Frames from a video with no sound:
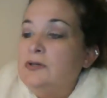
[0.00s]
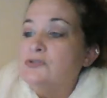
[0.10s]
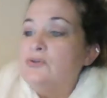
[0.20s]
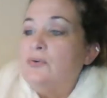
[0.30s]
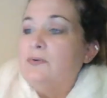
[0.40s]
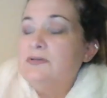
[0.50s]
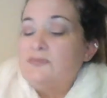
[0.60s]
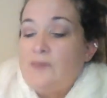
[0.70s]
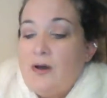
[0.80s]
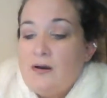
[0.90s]
So as
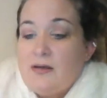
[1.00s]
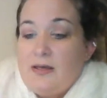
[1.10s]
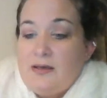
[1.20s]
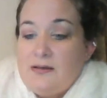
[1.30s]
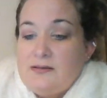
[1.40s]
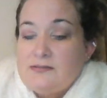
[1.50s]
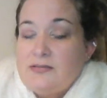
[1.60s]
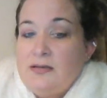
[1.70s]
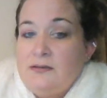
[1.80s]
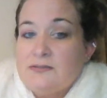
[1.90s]
far as
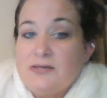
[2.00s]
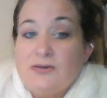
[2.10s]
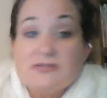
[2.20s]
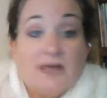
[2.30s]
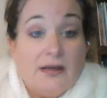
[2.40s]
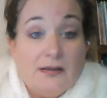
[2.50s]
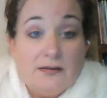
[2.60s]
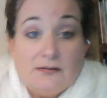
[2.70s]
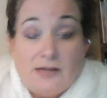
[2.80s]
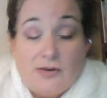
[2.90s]
skill set,
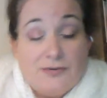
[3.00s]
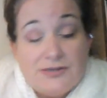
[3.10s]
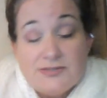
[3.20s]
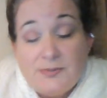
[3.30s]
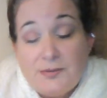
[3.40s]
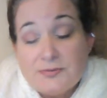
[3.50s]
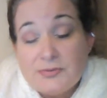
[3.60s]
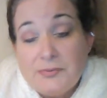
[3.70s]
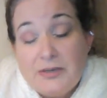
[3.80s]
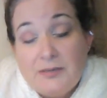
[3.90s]
they don't need to be able to
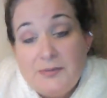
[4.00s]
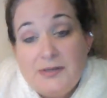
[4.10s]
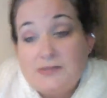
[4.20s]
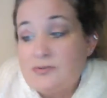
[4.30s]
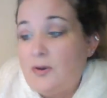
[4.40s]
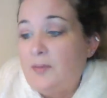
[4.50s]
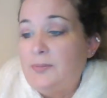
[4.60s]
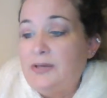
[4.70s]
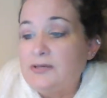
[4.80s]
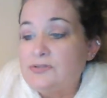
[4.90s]
read because they're all
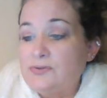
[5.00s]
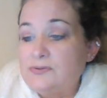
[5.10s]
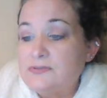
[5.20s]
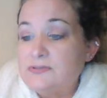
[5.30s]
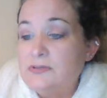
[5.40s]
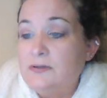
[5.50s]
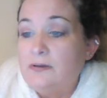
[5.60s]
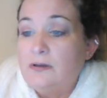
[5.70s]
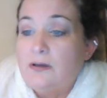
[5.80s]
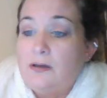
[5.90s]
pictures.
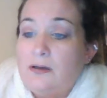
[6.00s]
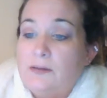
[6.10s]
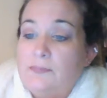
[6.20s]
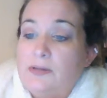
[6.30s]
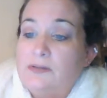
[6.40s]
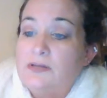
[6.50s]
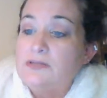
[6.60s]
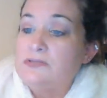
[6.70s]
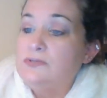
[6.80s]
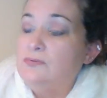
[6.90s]

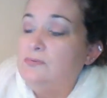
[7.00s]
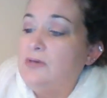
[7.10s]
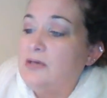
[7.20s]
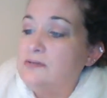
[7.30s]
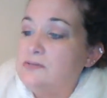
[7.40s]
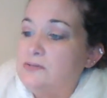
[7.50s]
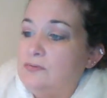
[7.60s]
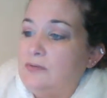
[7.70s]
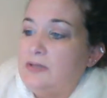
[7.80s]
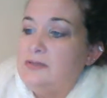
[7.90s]
Unless you get to
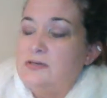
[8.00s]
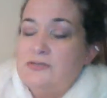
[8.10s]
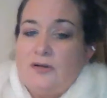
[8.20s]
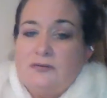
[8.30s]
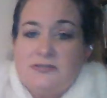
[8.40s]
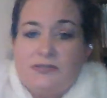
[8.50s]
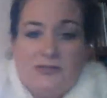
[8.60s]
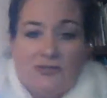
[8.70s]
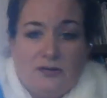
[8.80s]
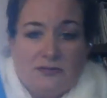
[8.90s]
like the adults. The
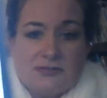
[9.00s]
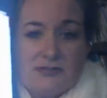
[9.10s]
adults,